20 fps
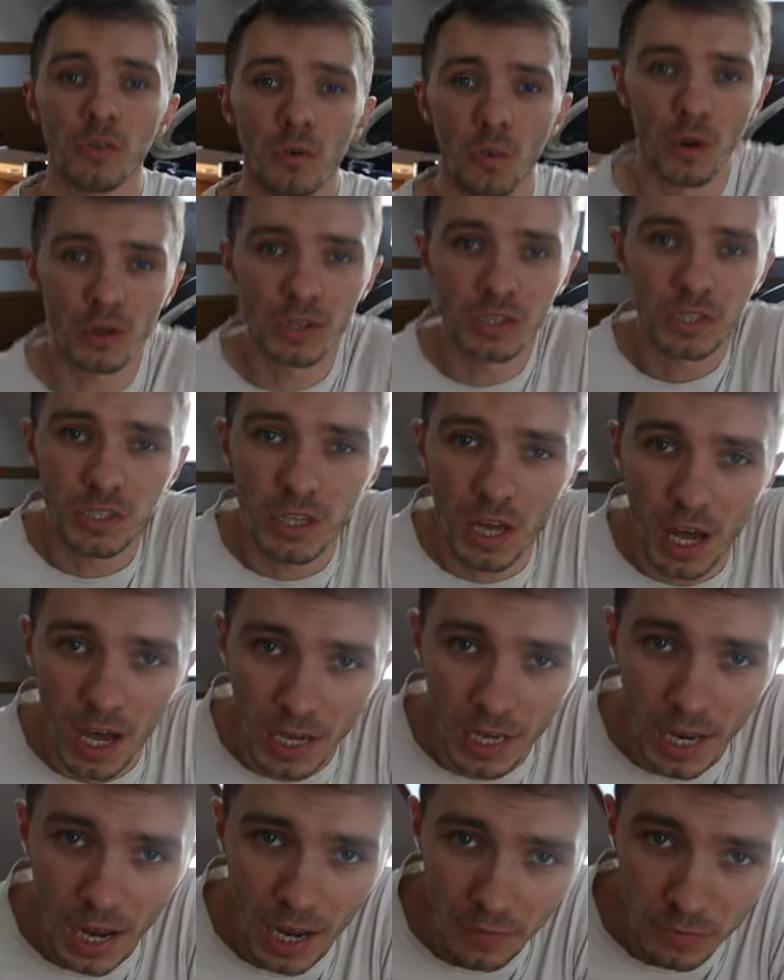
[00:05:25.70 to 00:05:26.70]
of the ones that
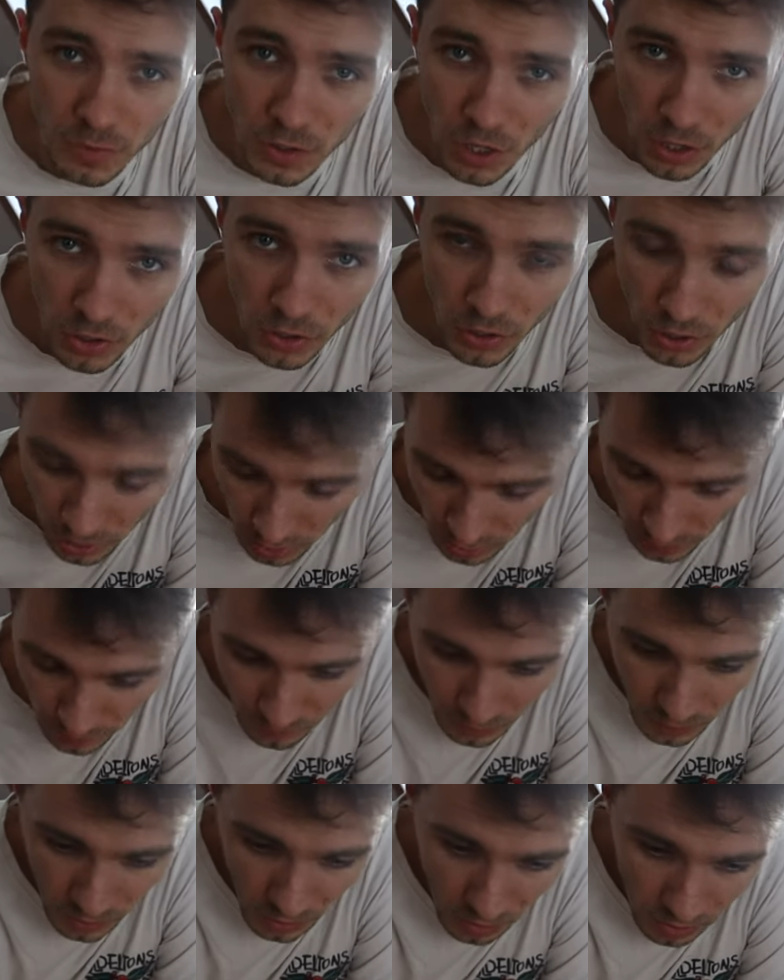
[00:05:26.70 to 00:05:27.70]
I have done
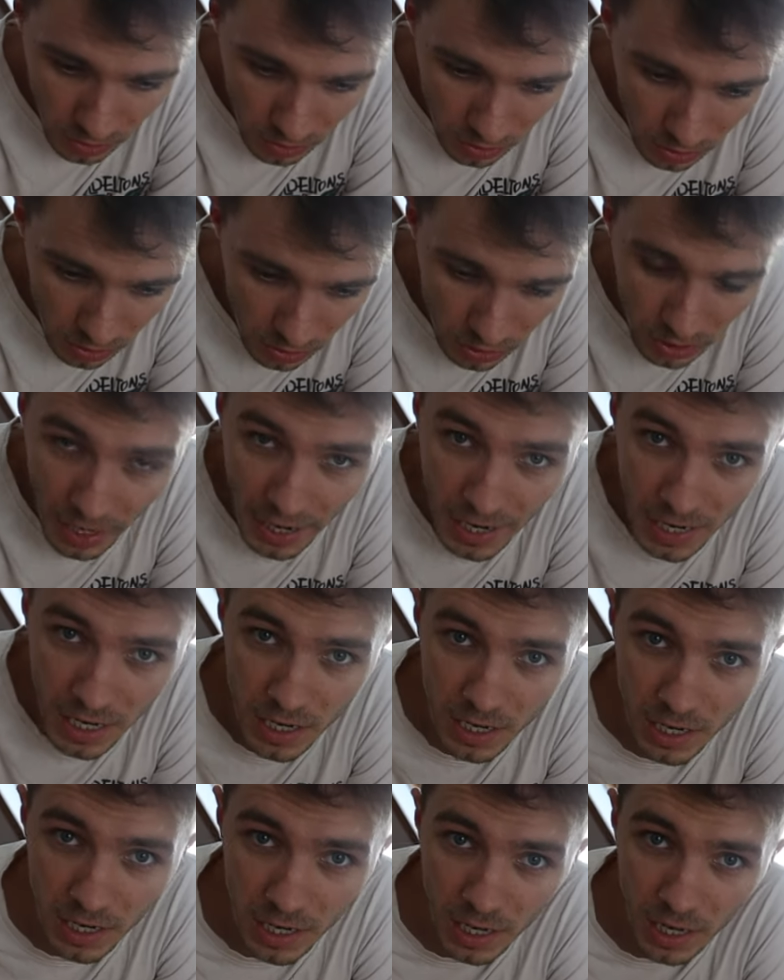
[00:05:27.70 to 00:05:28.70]
today.
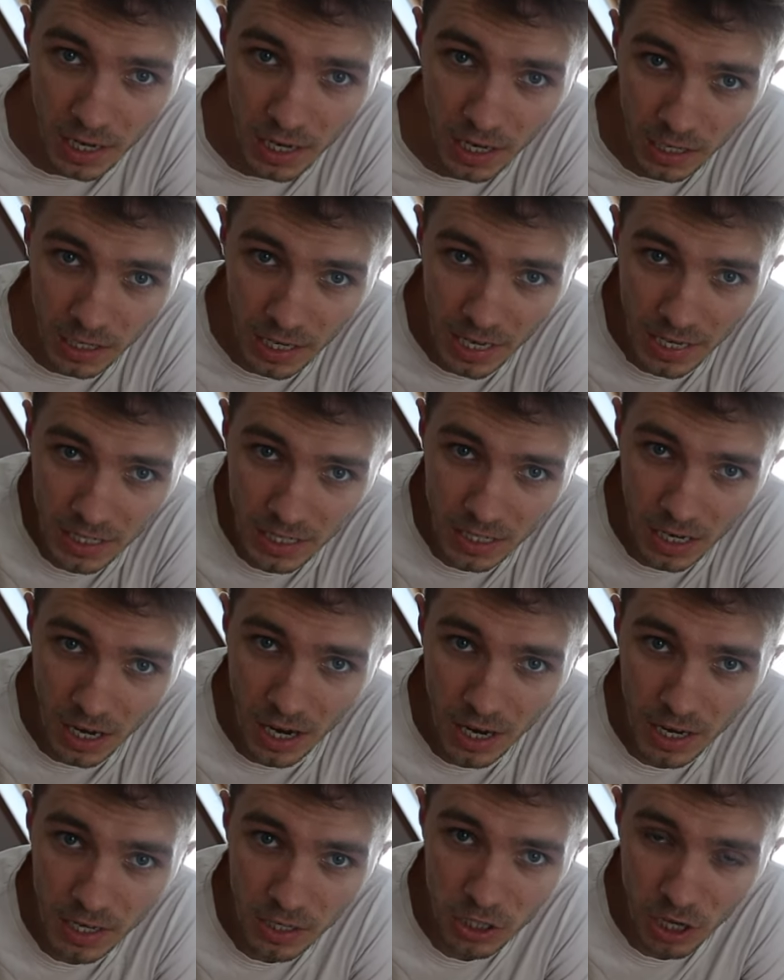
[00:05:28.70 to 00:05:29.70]
Let's
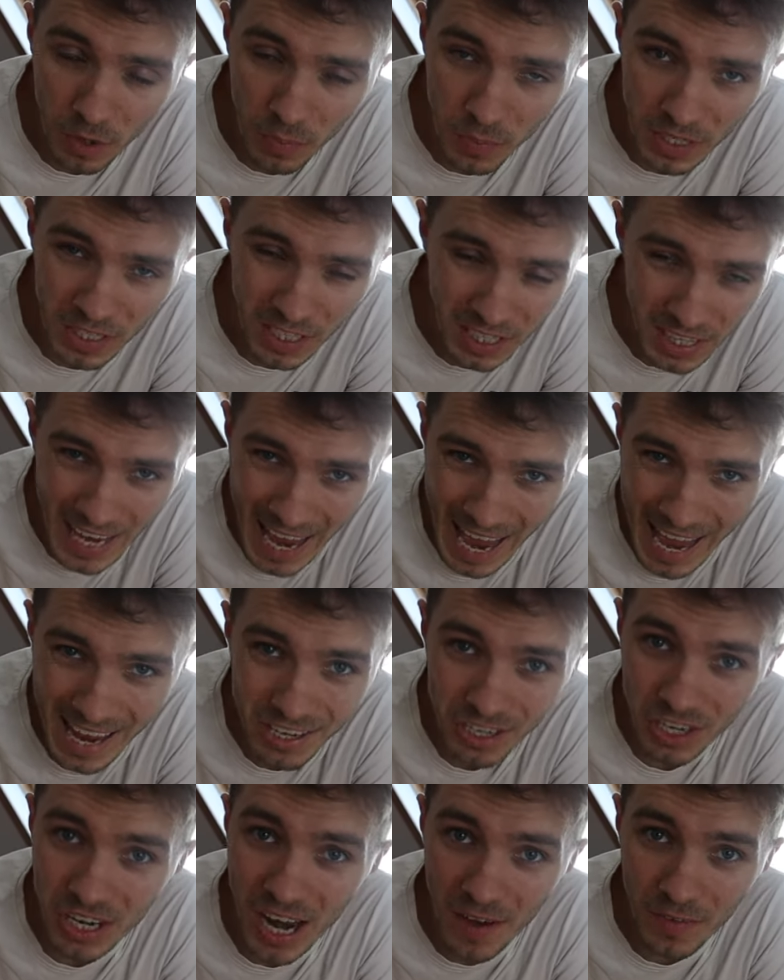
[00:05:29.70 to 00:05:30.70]
jump into the
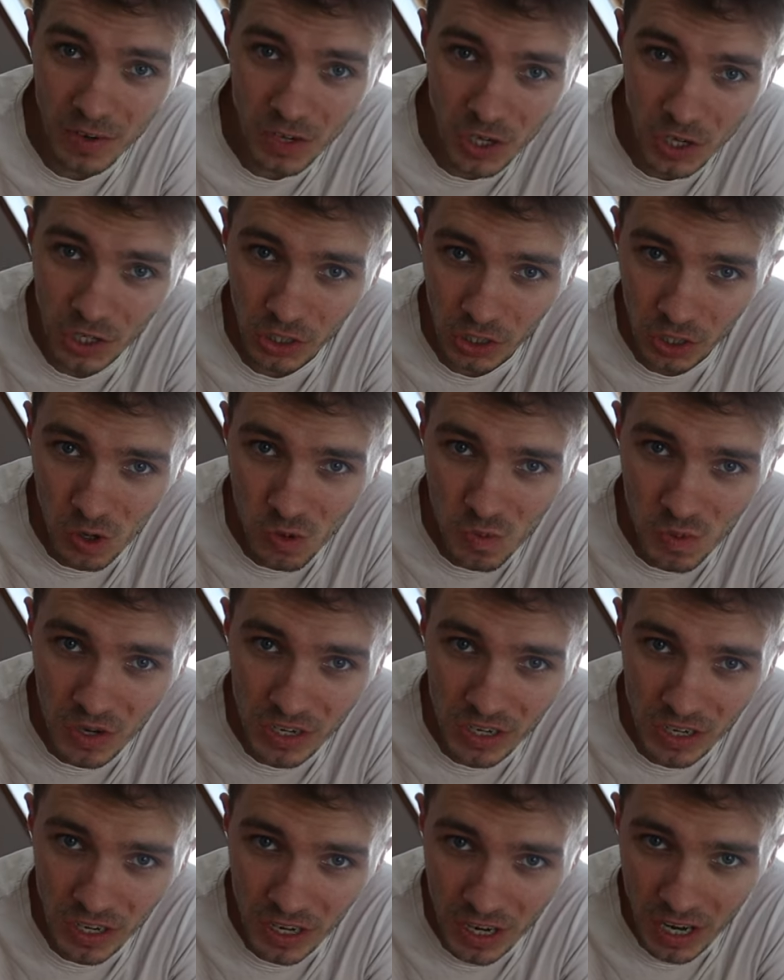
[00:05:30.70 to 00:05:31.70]
end and have a look at them,
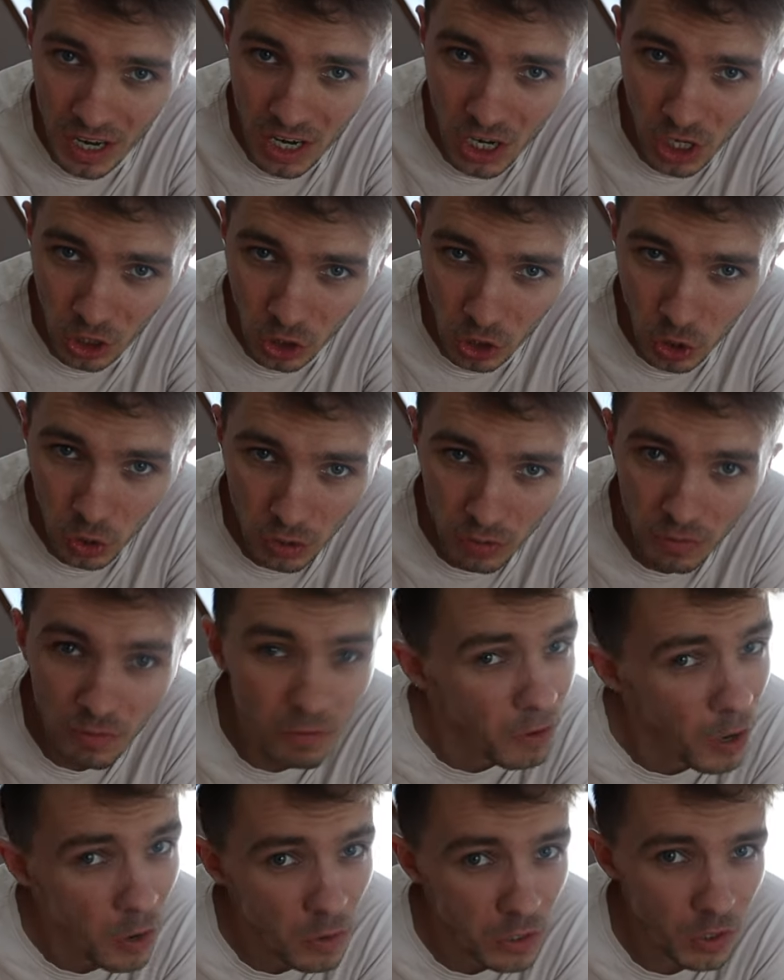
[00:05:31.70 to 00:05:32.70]
and you can
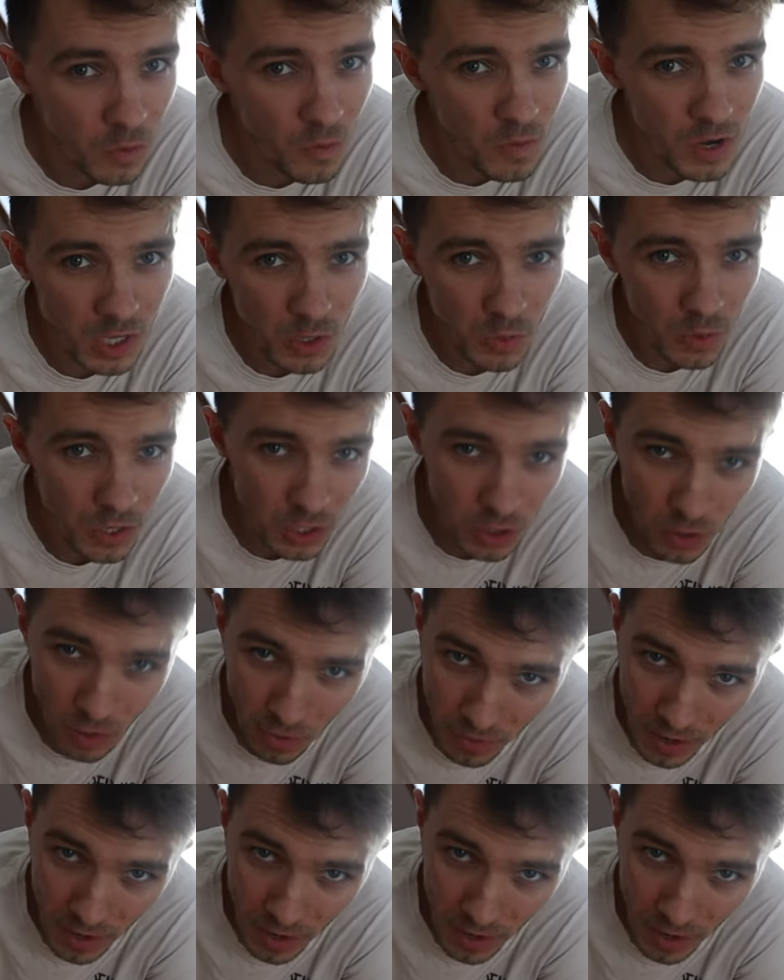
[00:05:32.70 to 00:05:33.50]
vote on which one is your